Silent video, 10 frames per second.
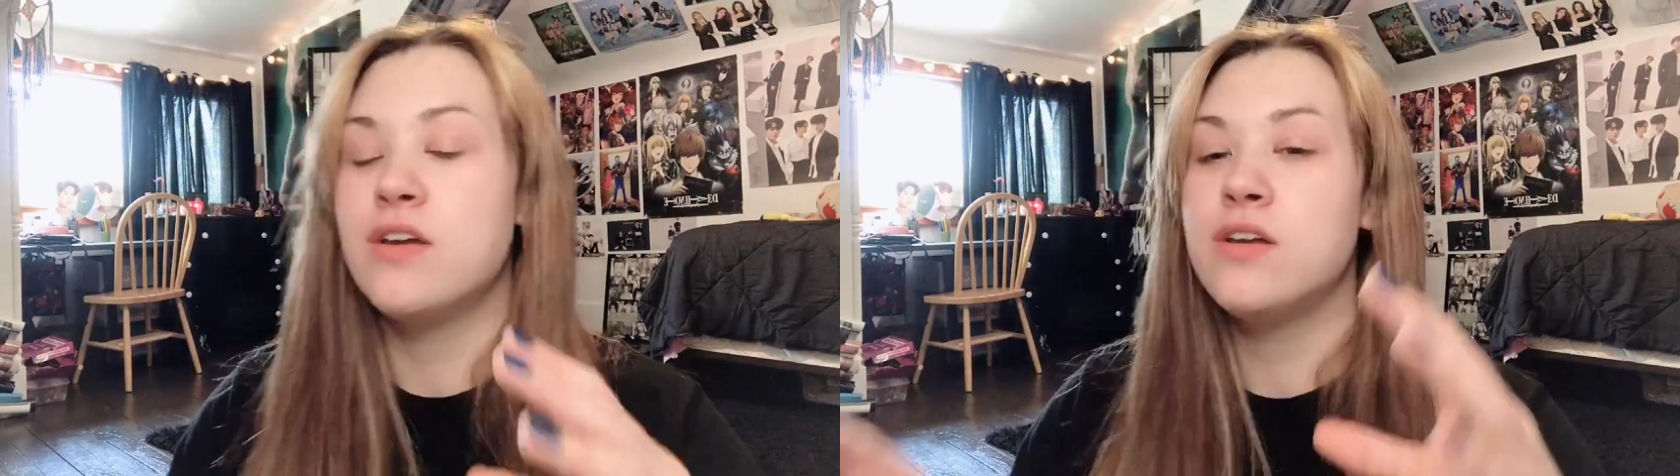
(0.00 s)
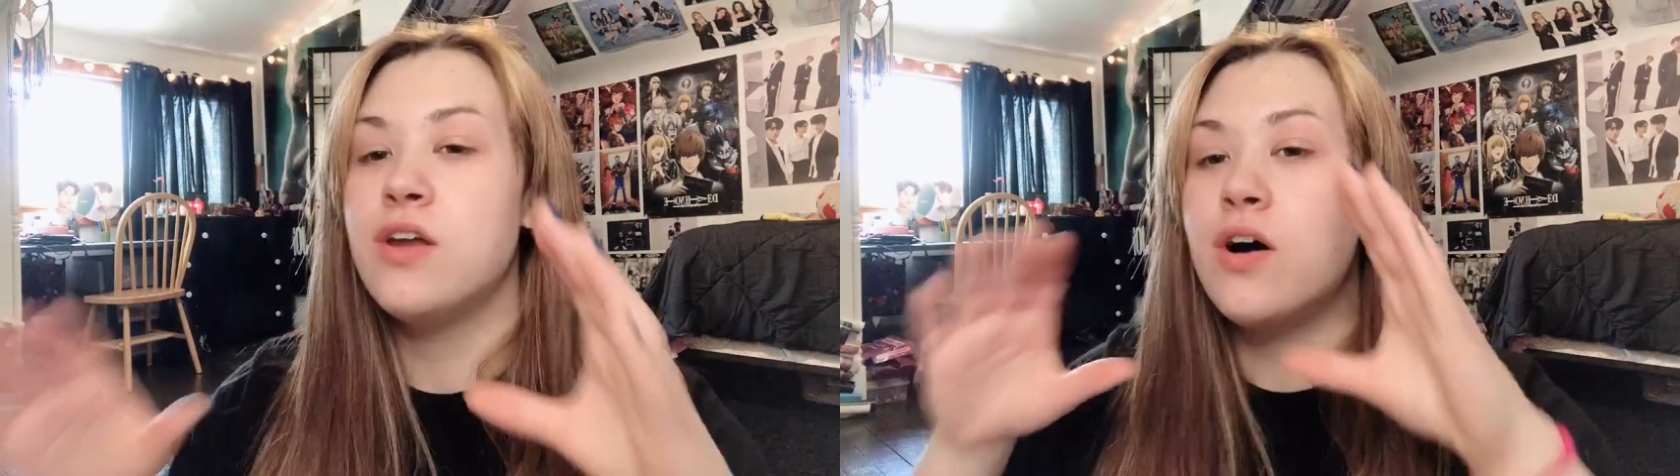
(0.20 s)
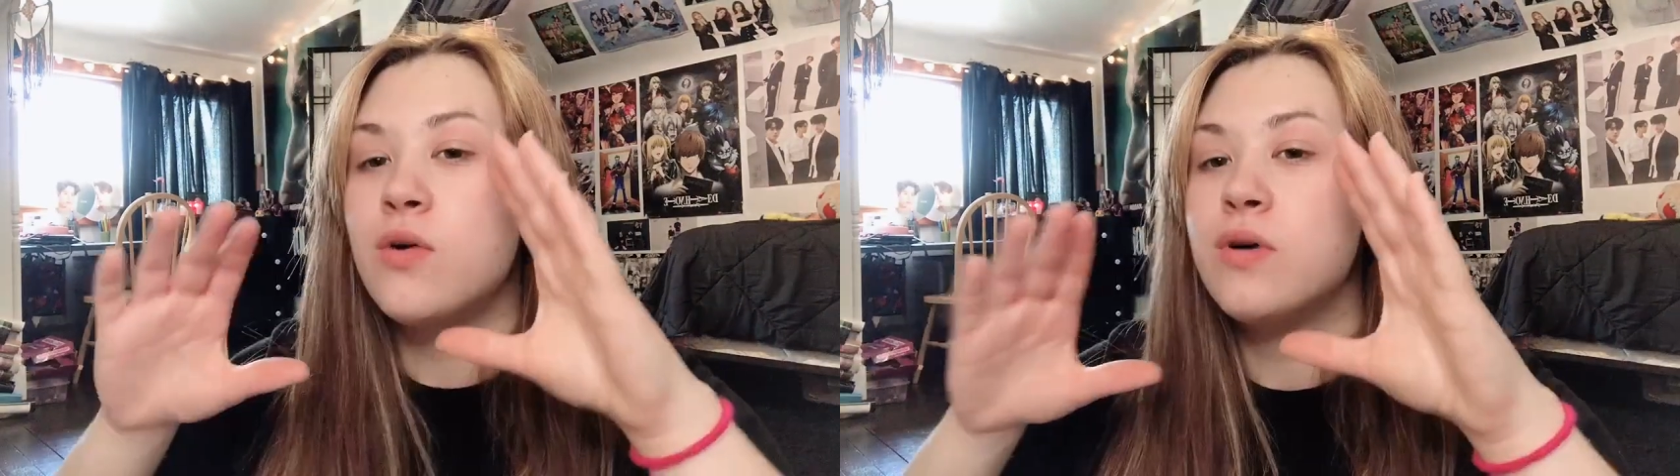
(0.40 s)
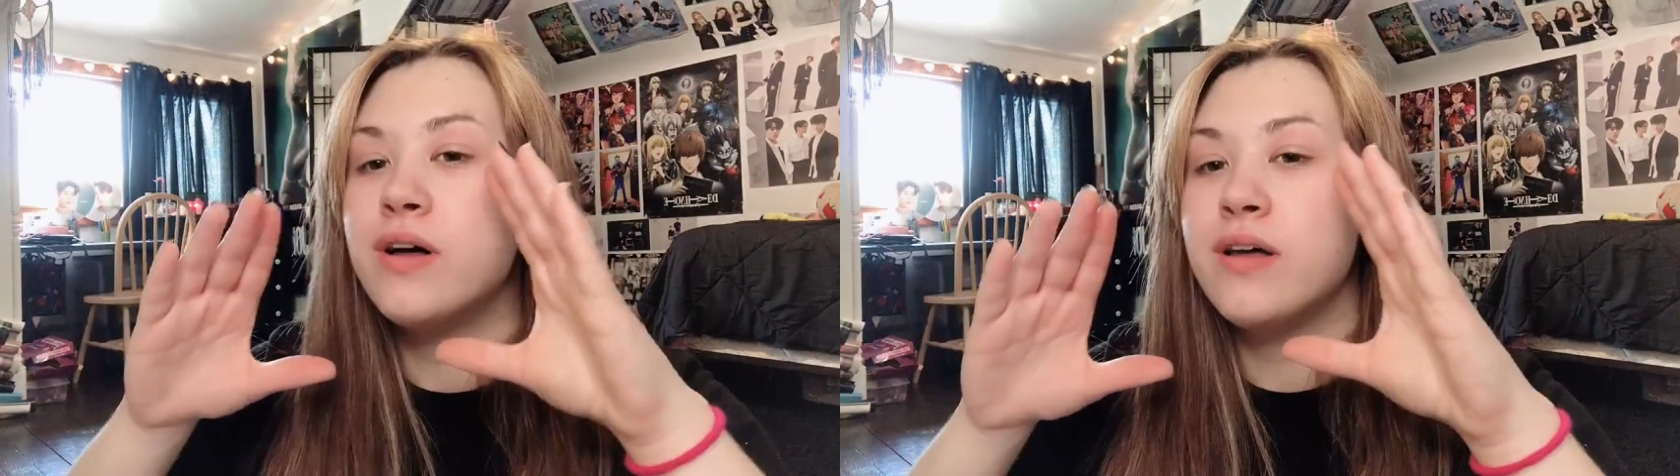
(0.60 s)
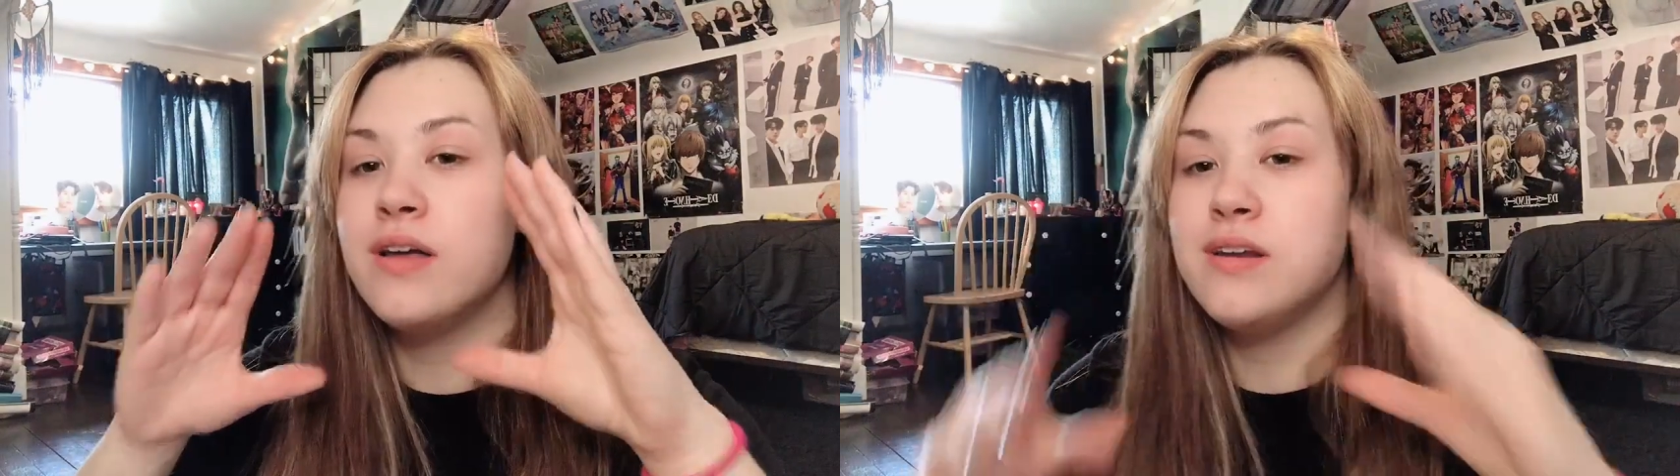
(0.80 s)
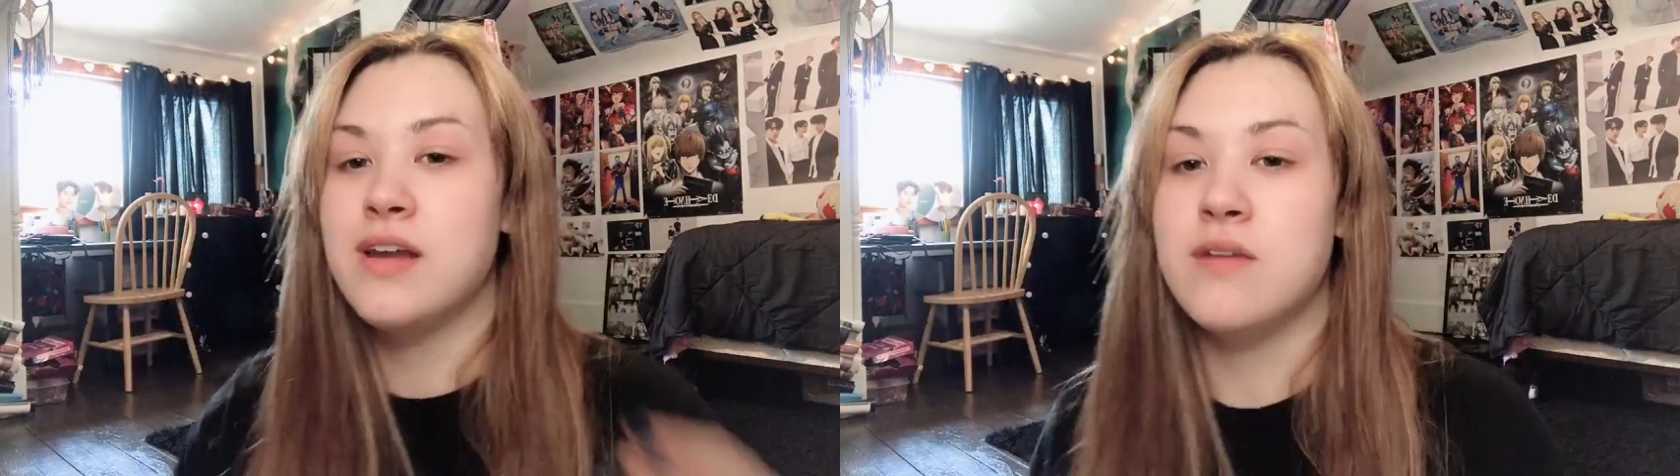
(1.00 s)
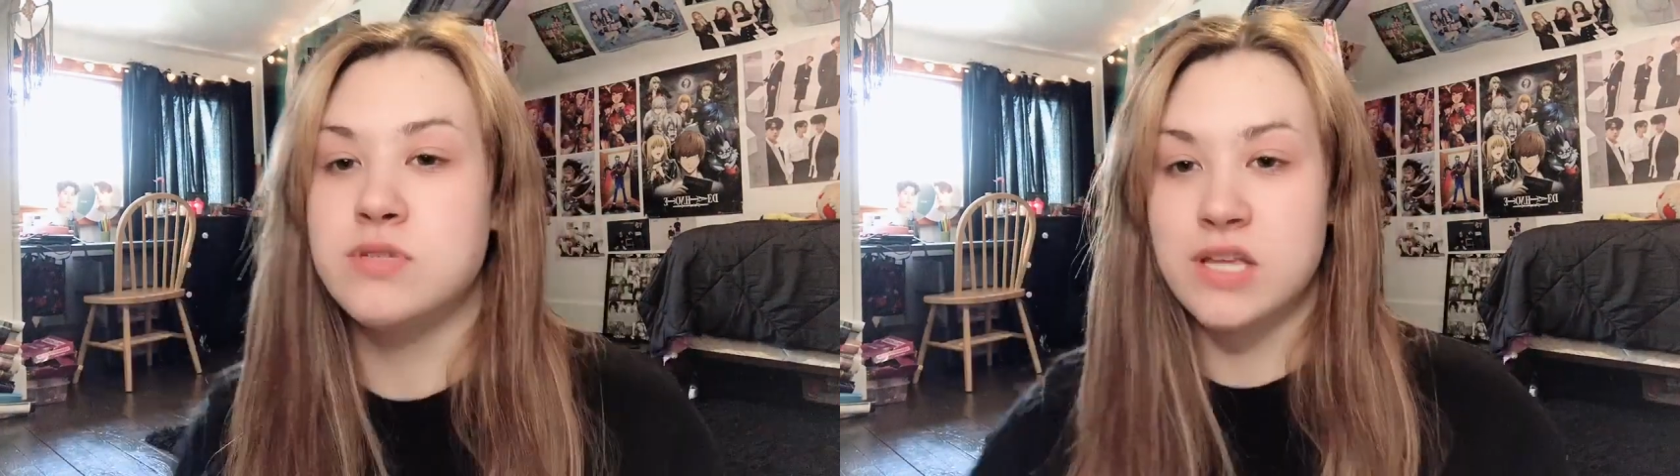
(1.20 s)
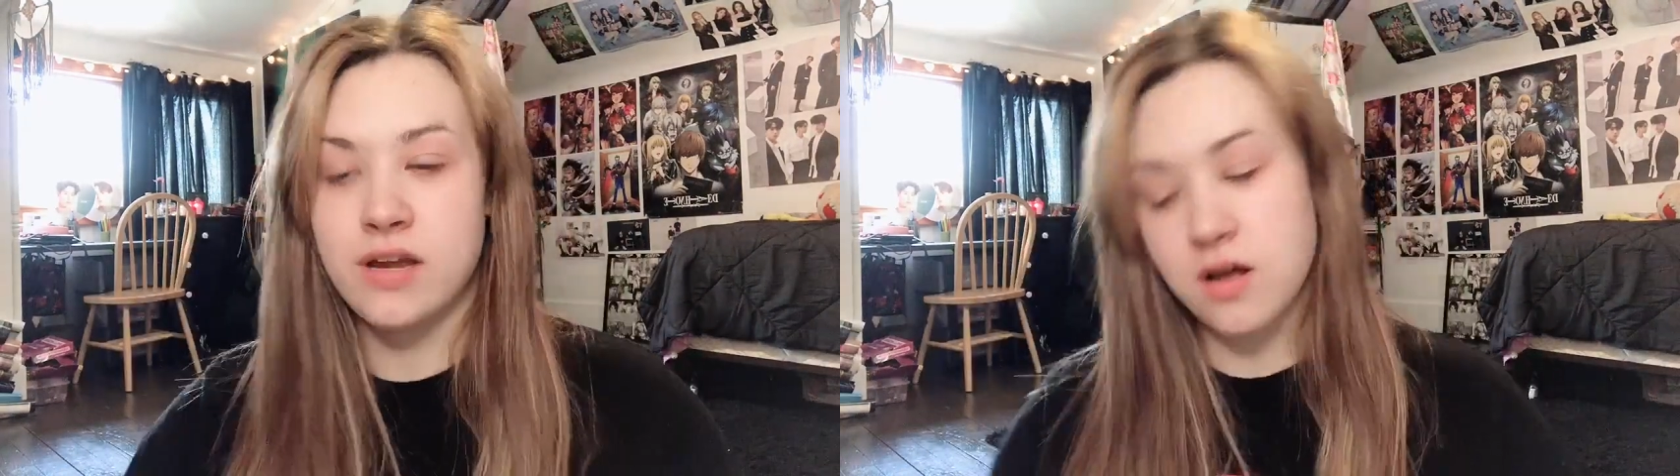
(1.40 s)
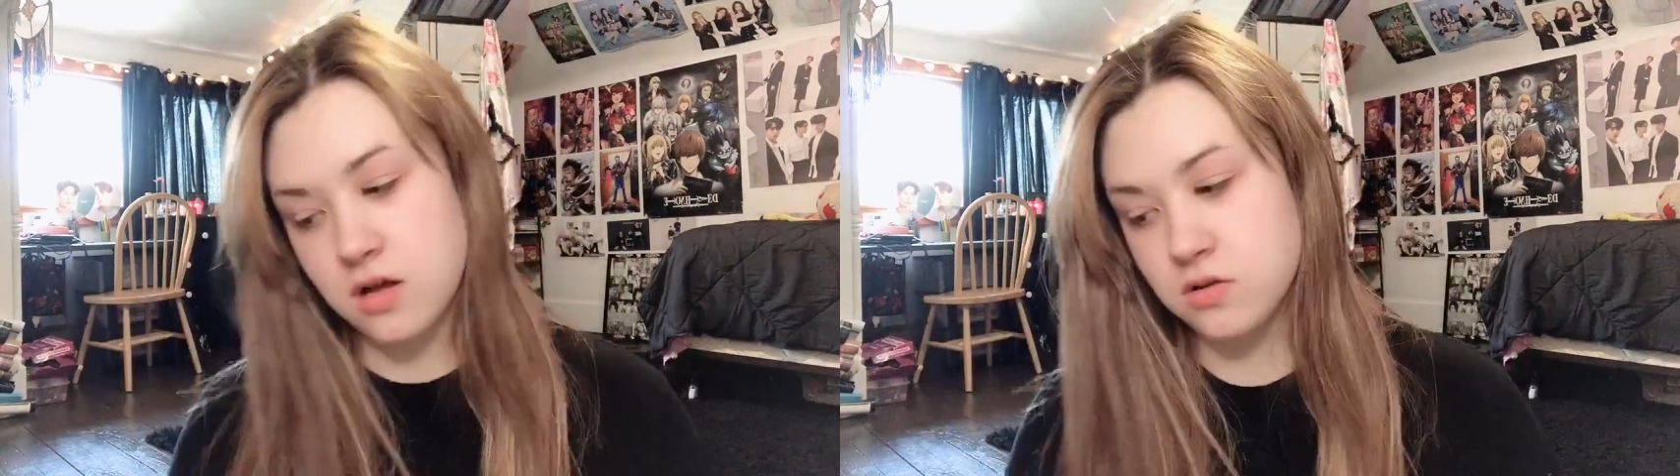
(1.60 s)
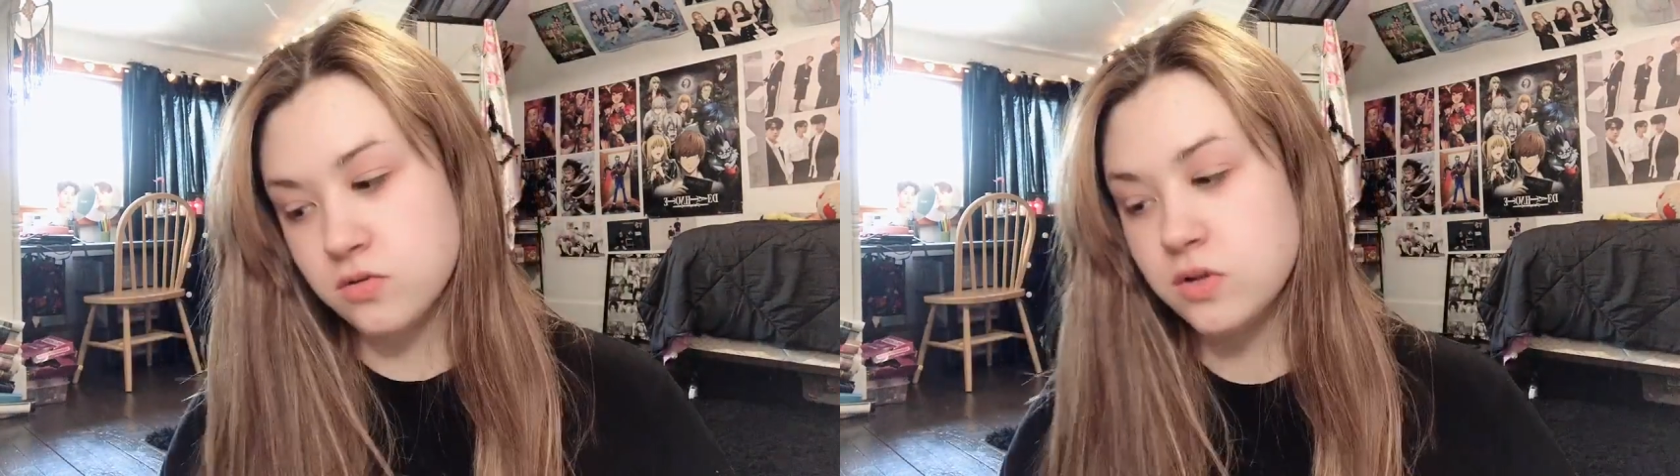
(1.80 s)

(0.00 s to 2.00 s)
no one. And I was like, oh.